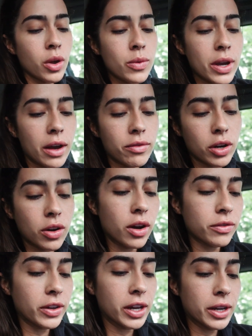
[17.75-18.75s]
We have our
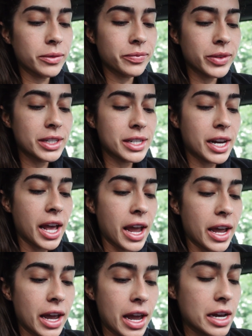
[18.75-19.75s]
coffee, and
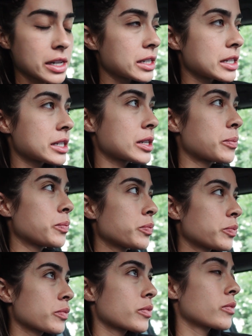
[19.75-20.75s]
today is,
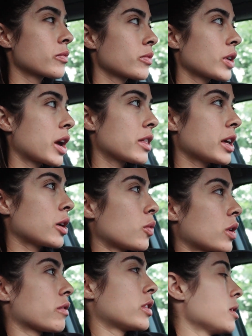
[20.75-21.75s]
I think,
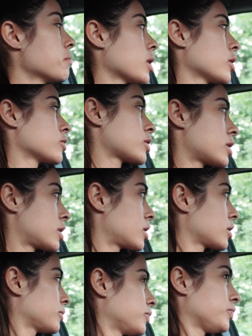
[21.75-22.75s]
one of the
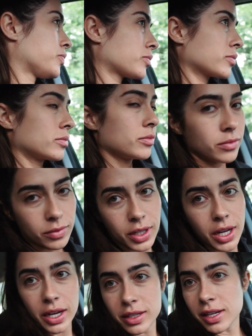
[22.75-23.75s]
most
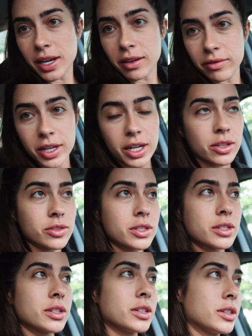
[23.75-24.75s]
exciting
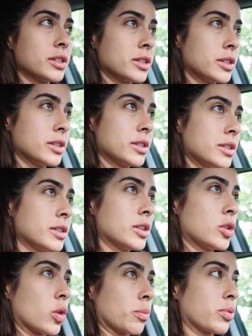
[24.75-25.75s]
videos,
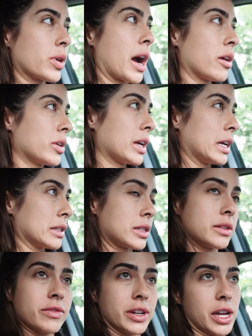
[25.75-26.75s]
or
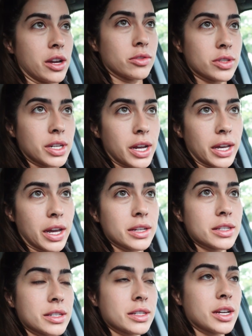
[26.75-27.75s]
proudest videos, I
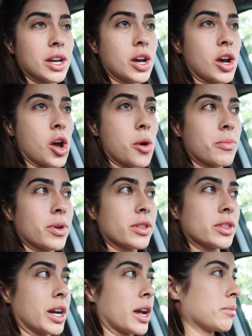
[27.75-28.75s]
guess, um,
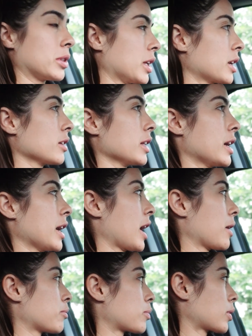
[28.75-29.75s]
that I'm literally
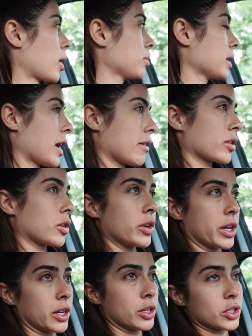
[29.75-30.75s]
probably ever
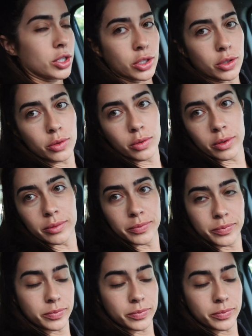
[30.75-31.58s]
going to